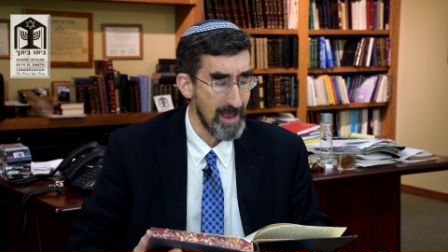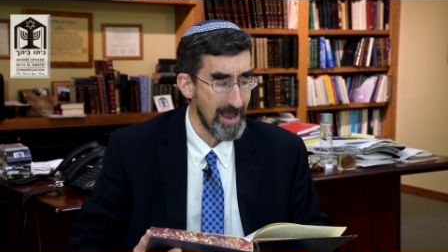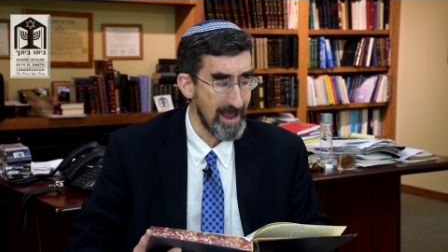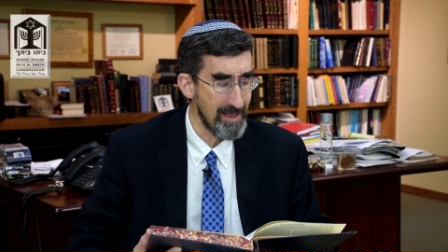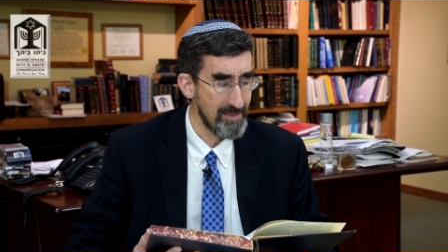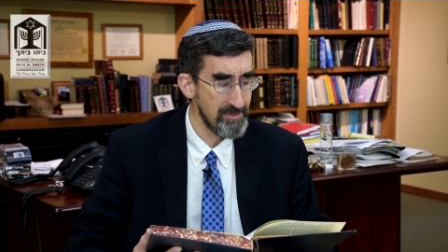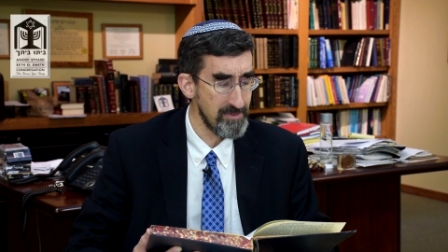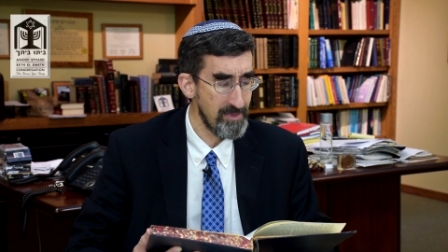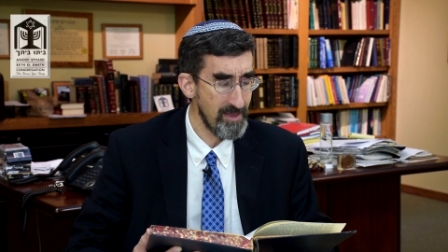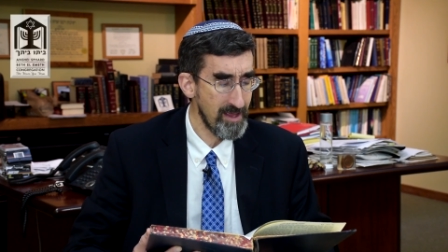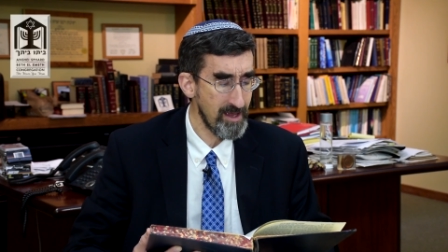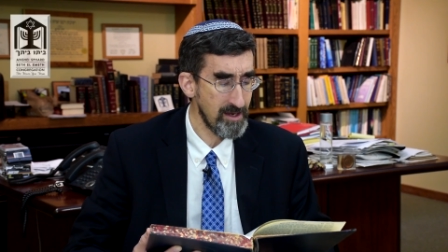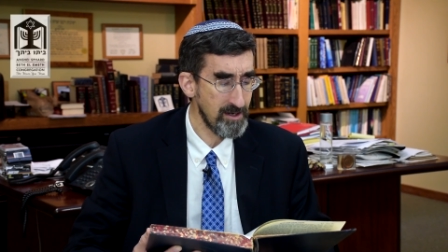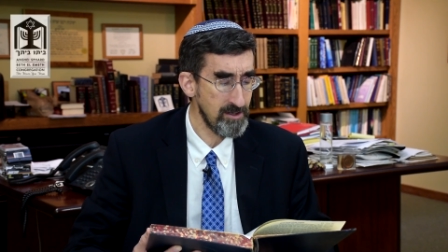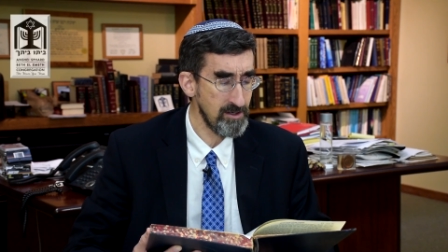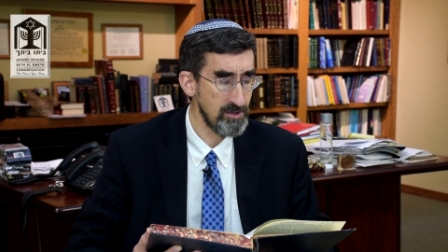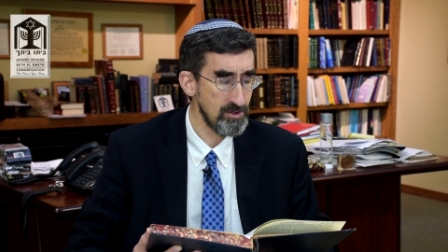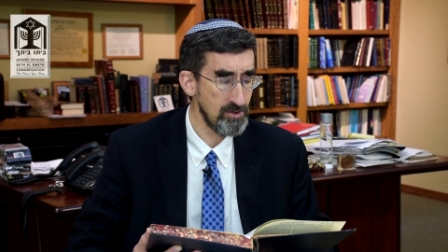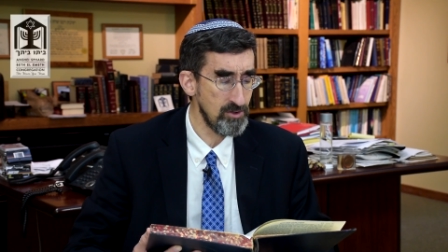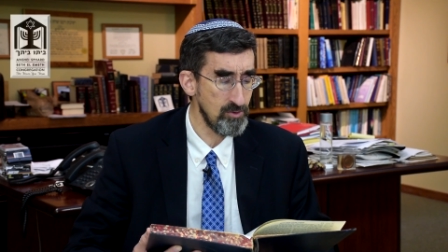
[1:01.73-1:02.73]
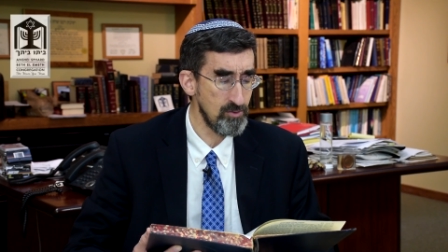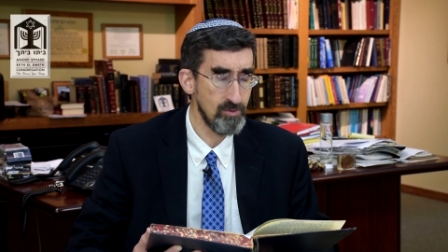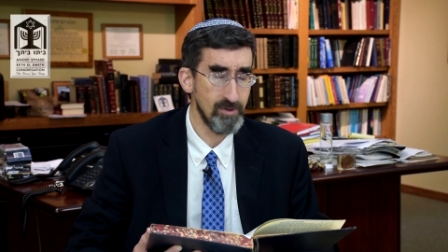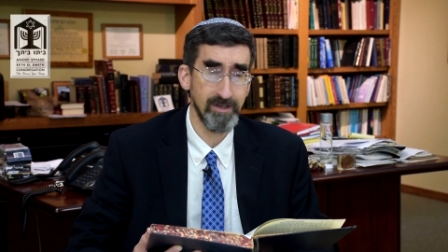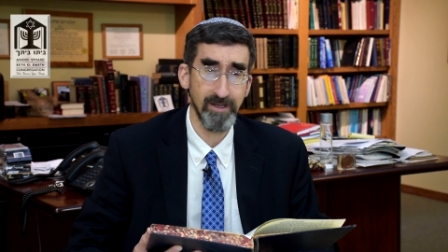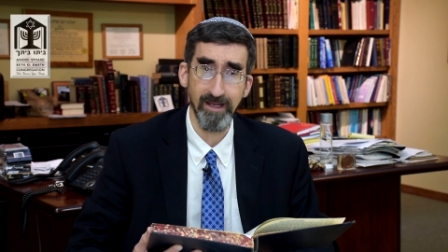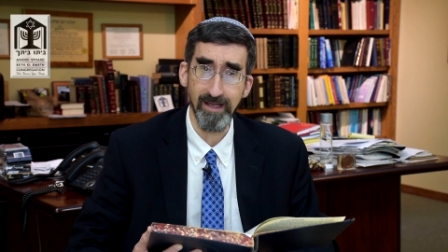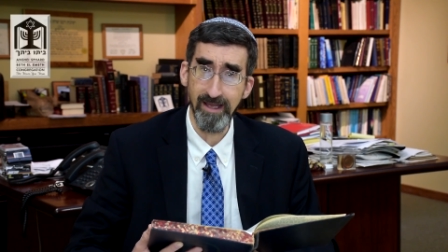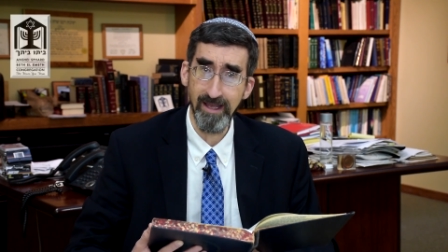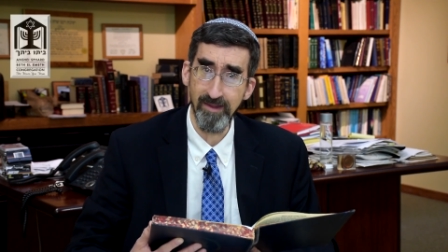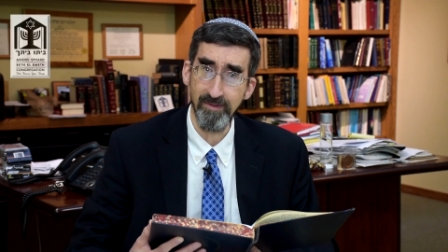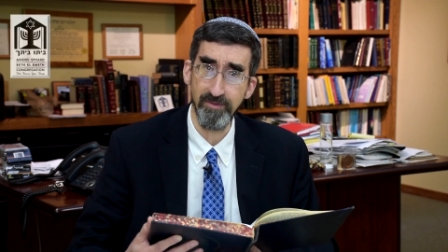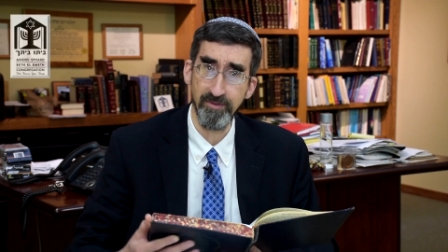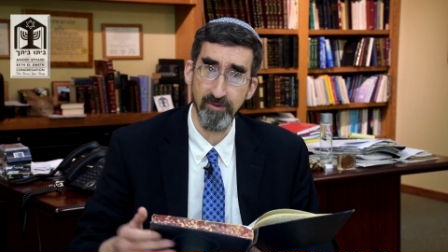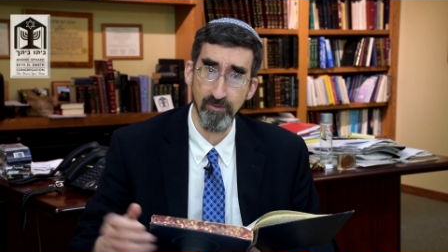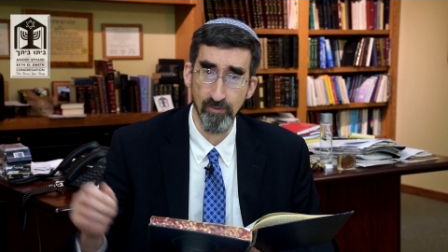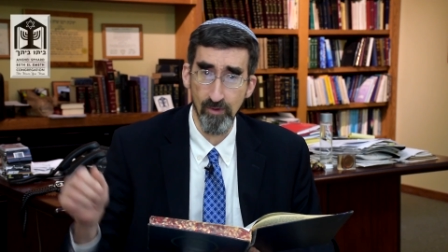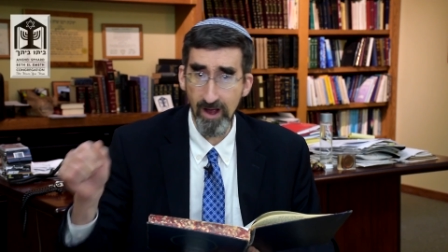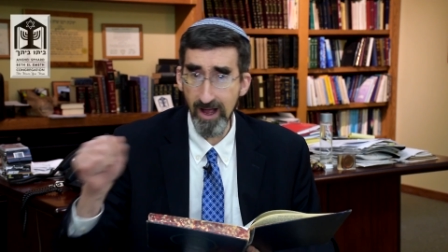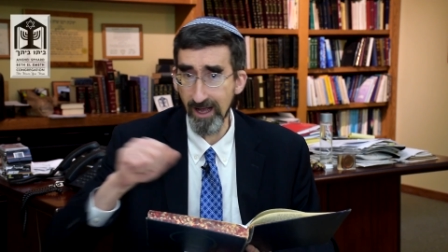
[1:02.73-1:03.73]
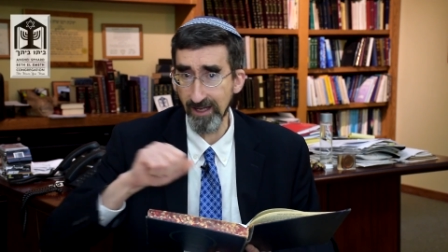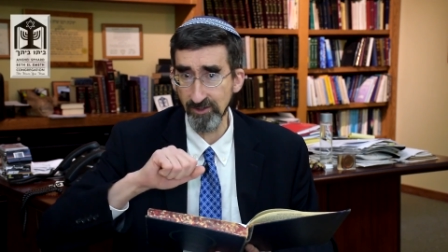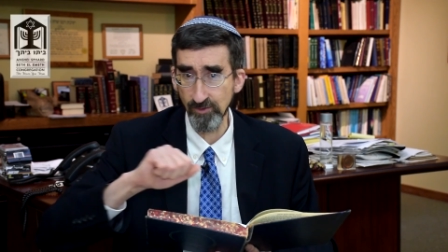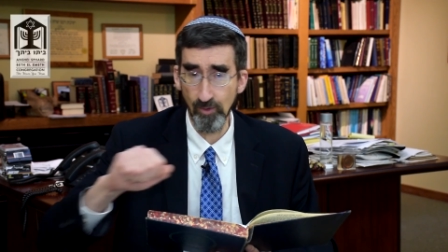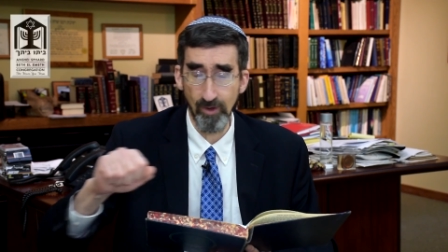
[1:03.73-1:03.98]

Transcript: and then you would hit the rocks